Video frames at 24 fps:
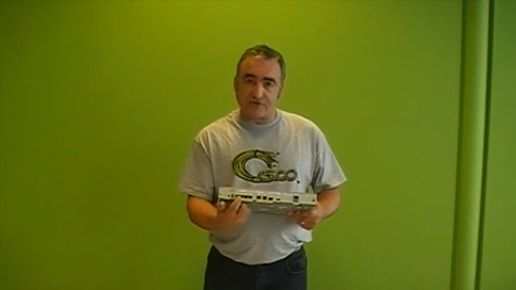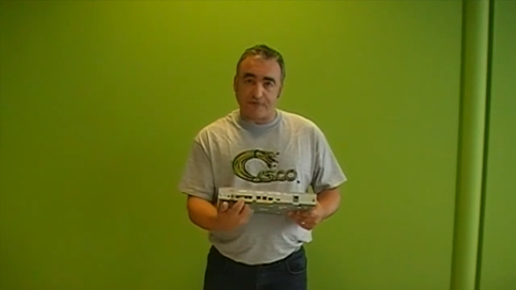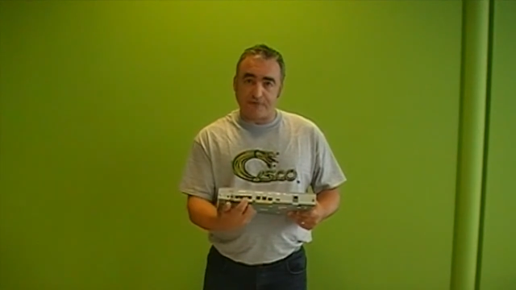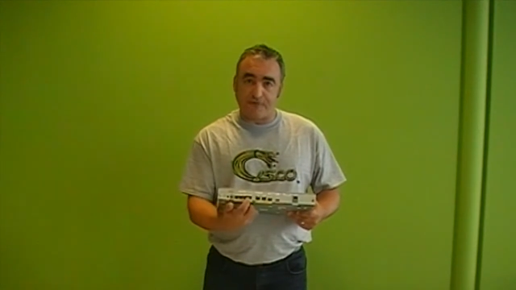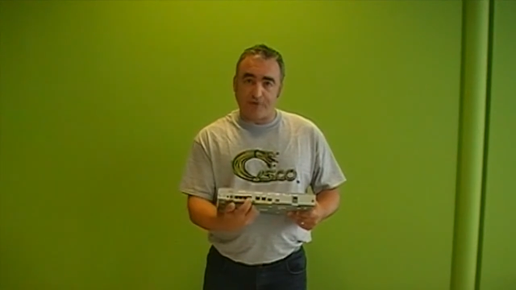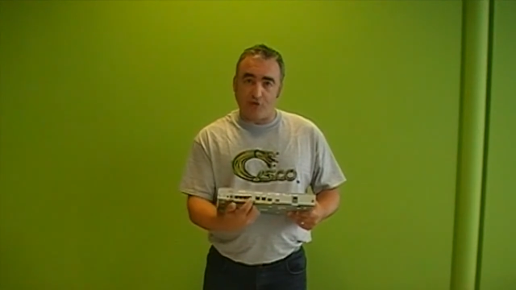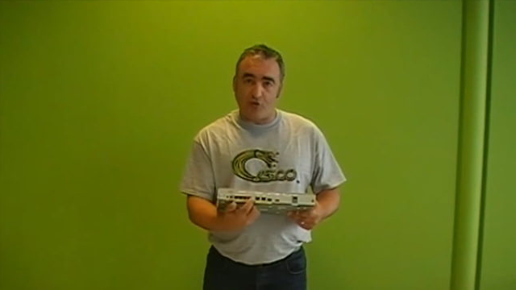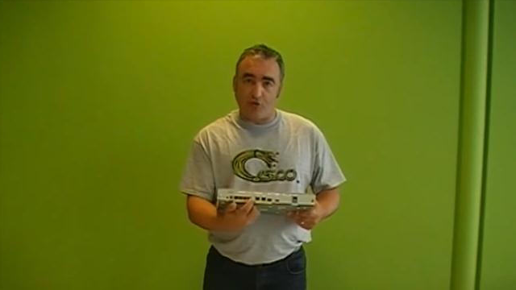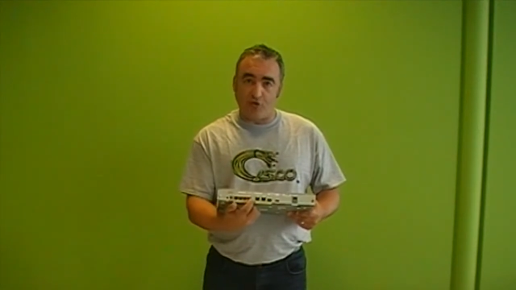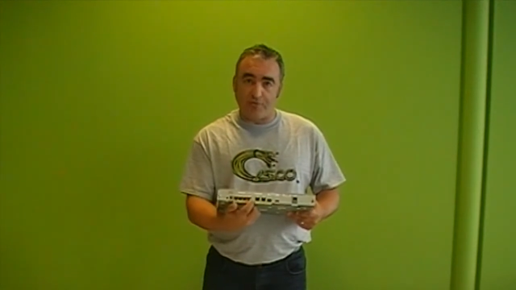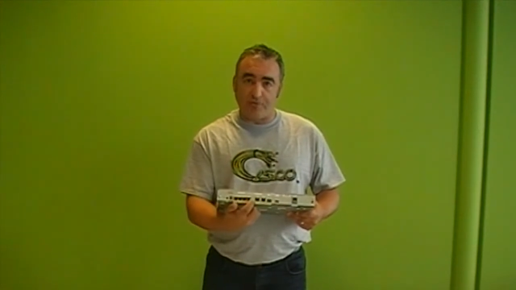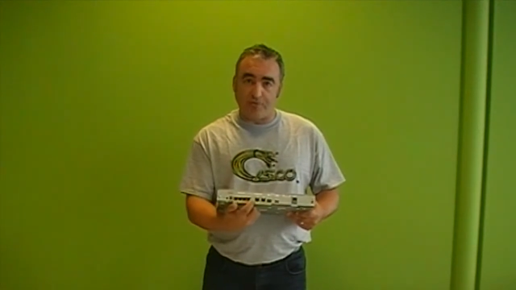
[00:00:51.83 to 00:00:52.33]
a
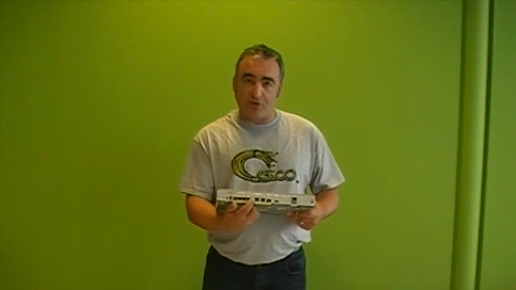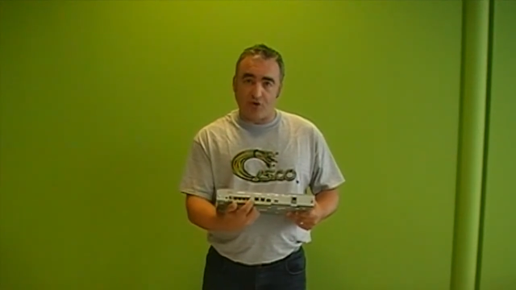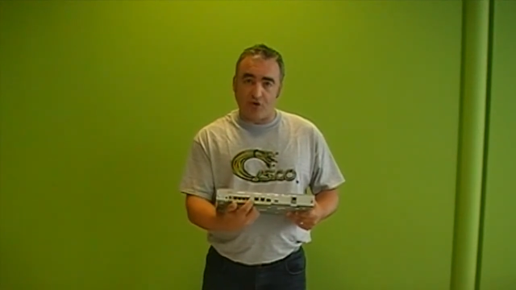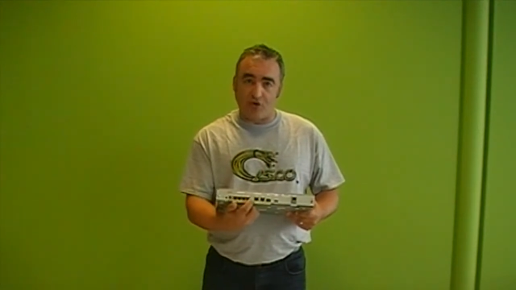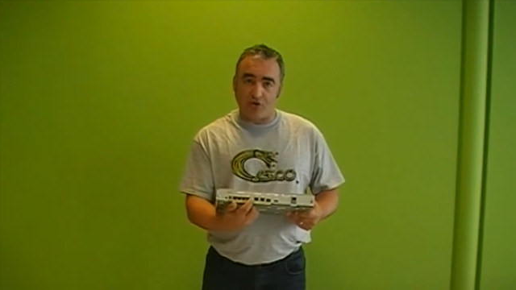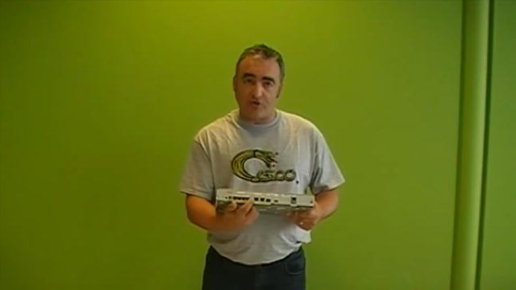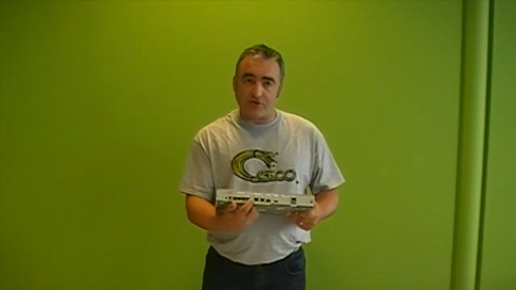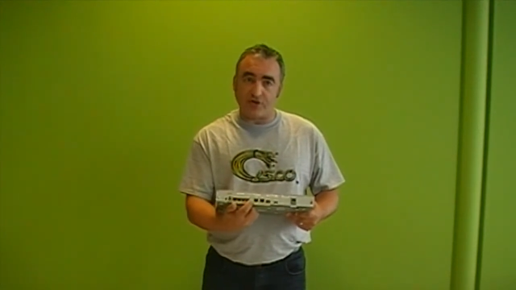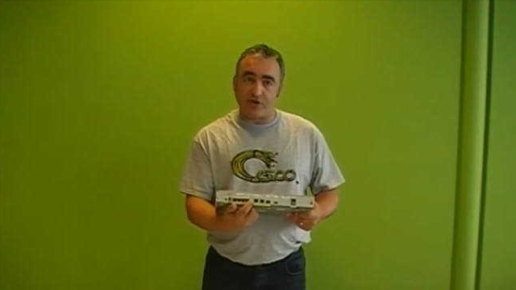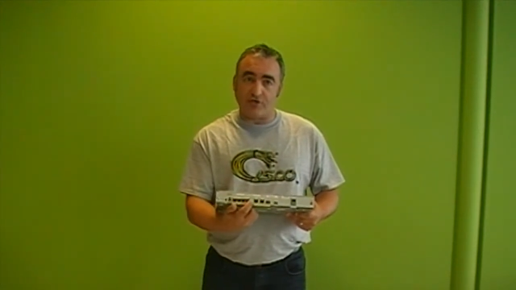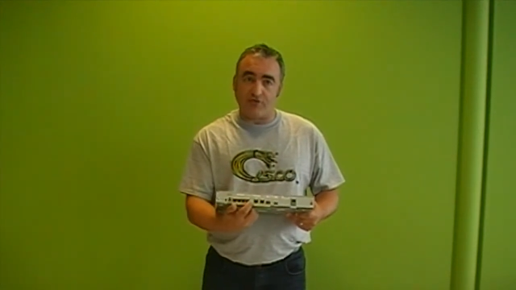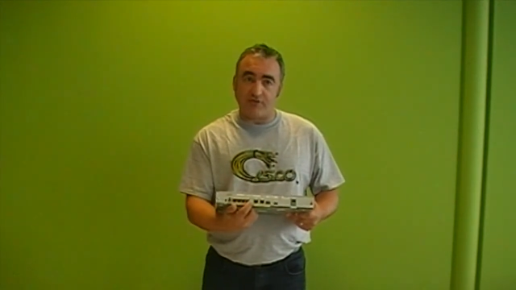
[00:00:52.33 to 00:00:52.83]

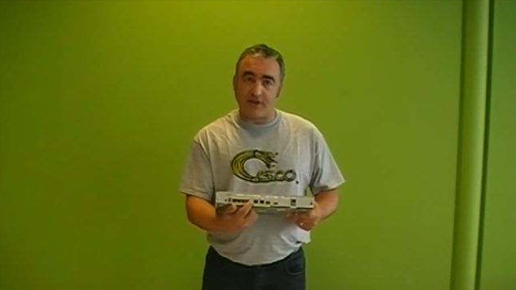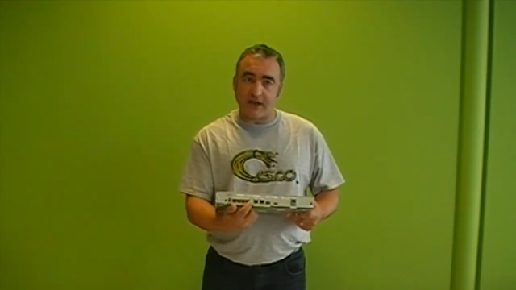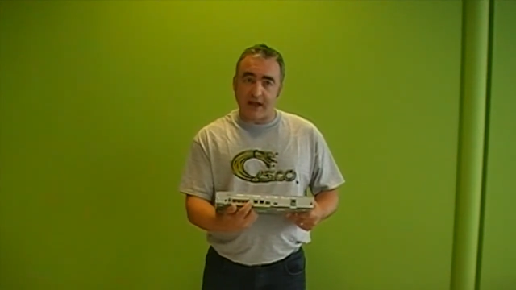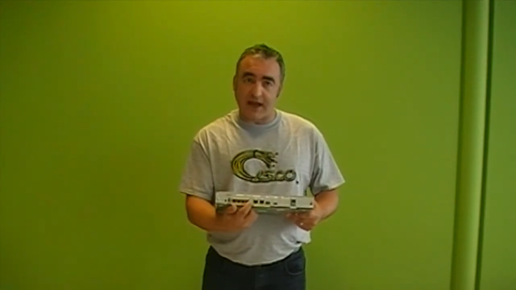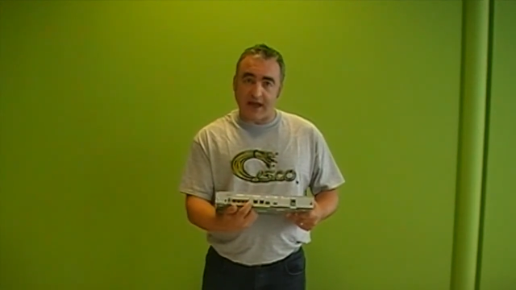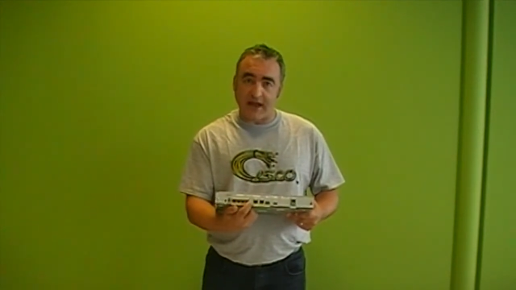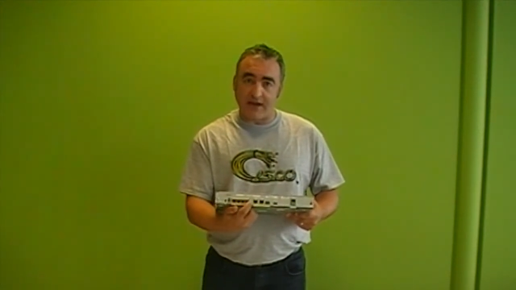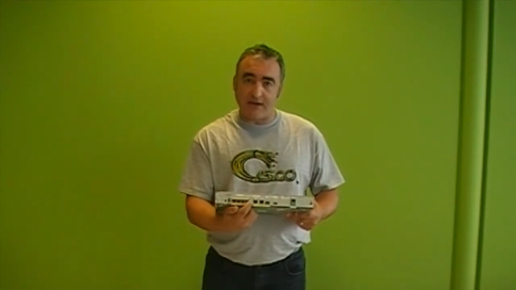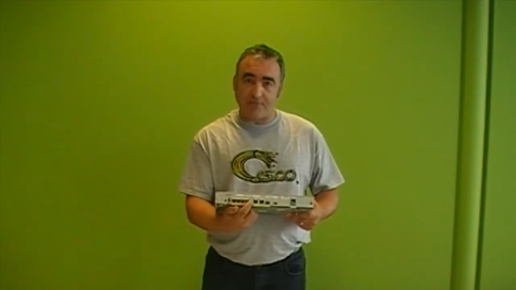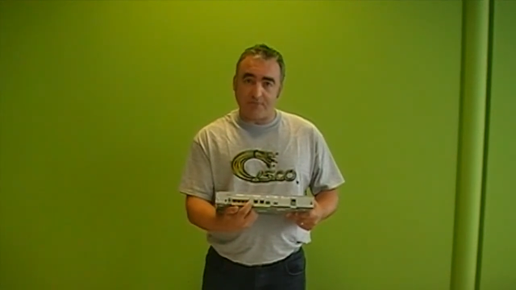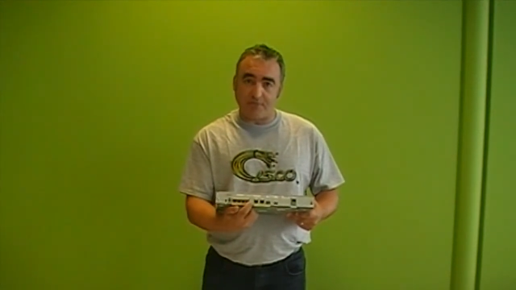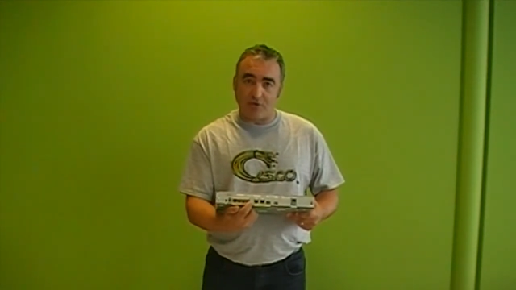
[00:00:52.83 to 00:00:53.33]
4-port and an
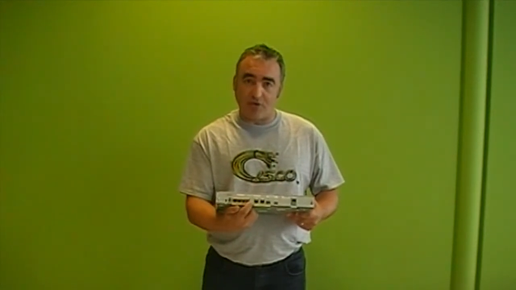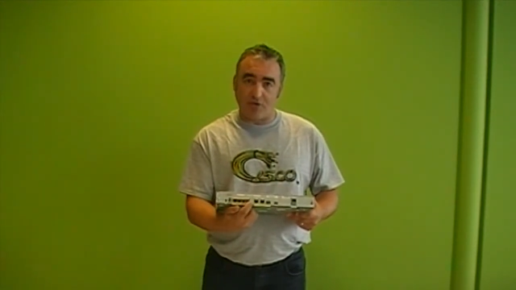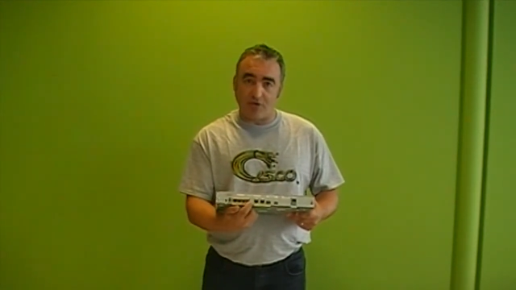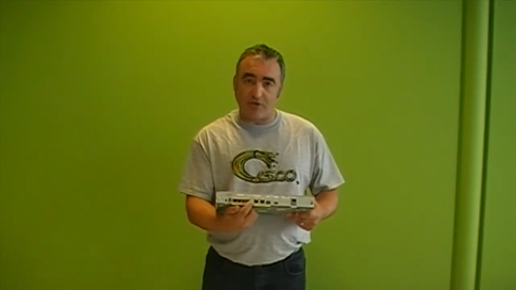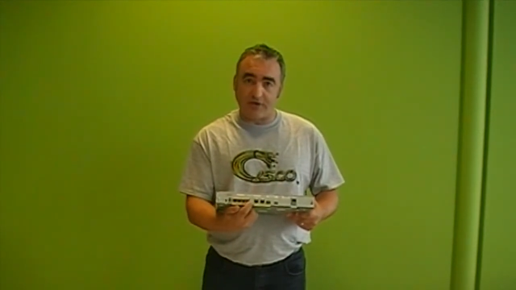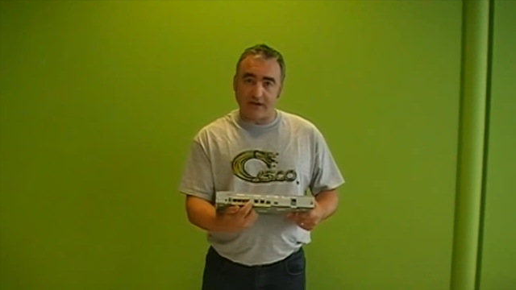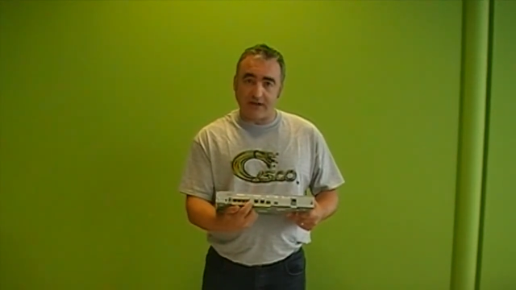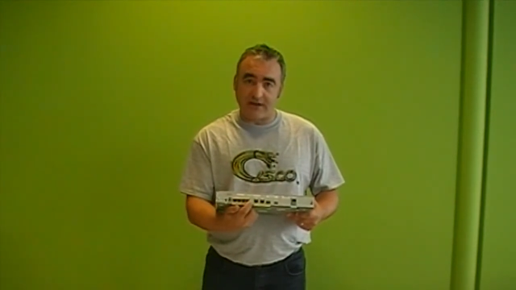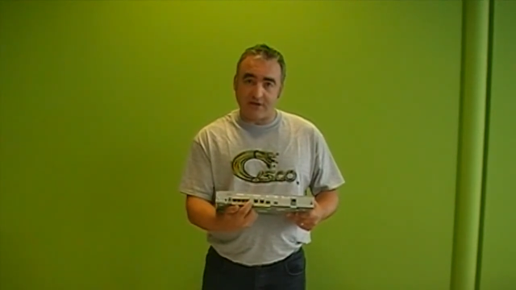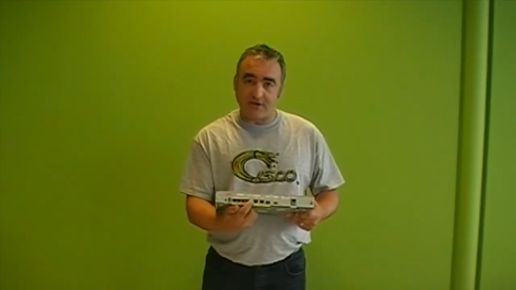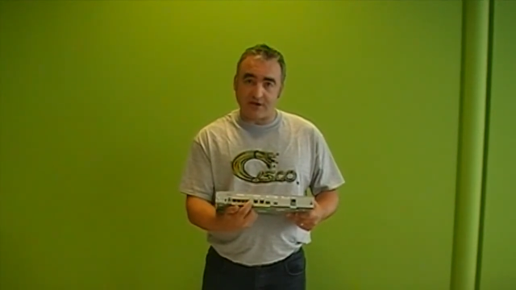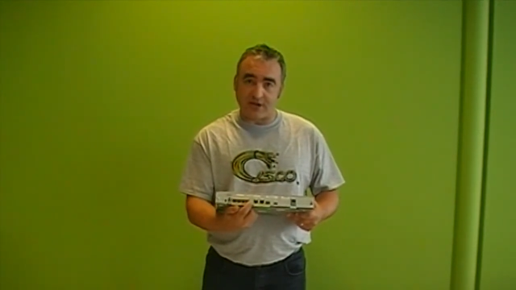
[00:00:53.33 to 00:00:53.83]

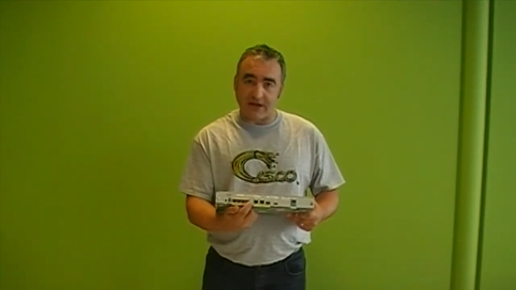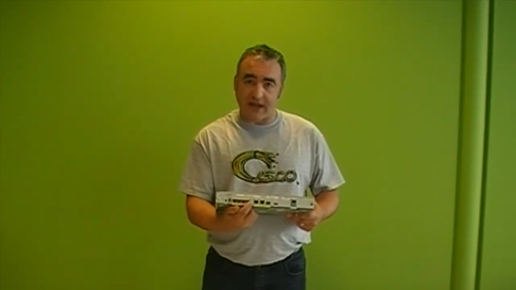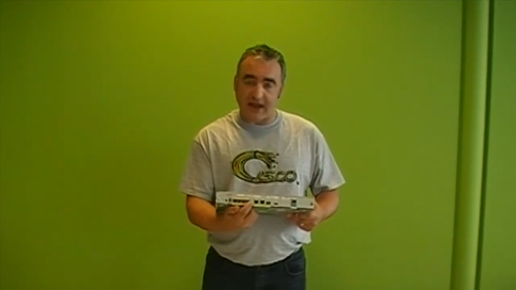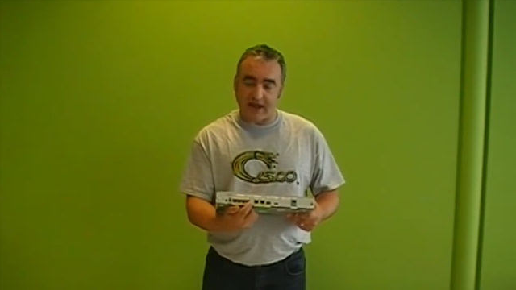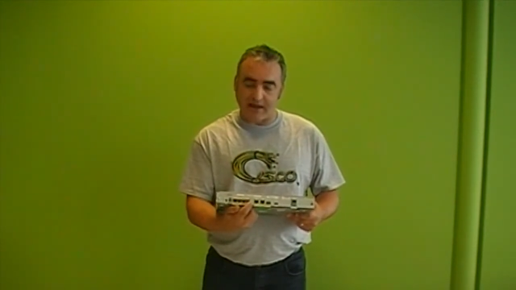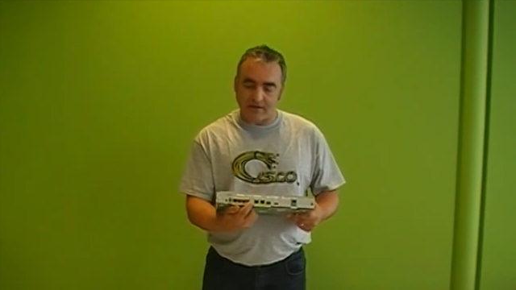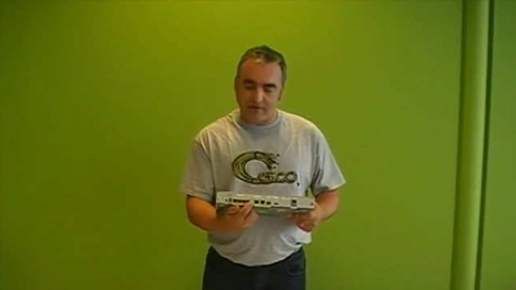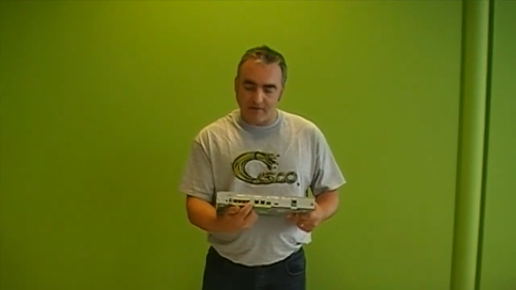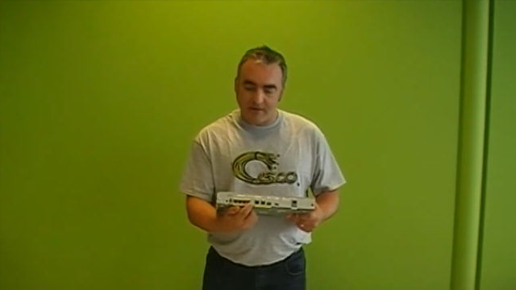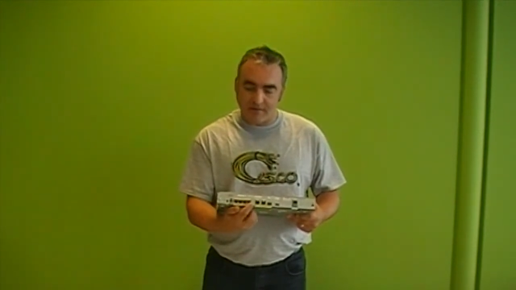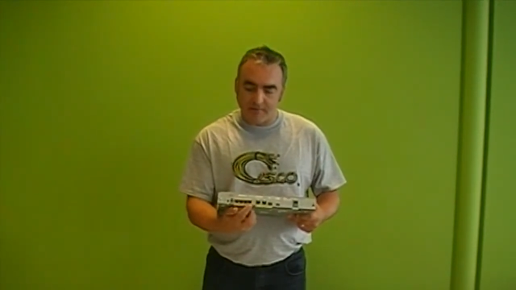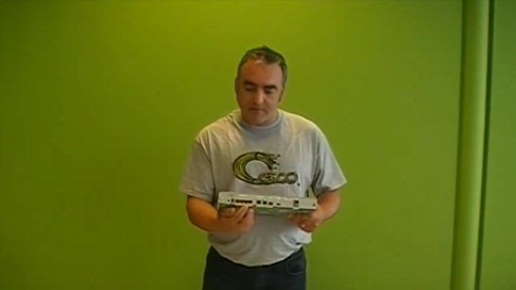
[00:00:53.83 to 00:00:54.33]
8-port
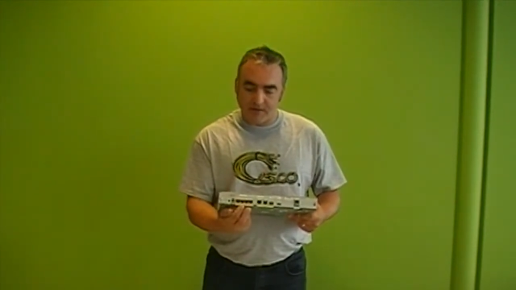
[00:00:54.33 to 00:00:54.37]
Ethernet.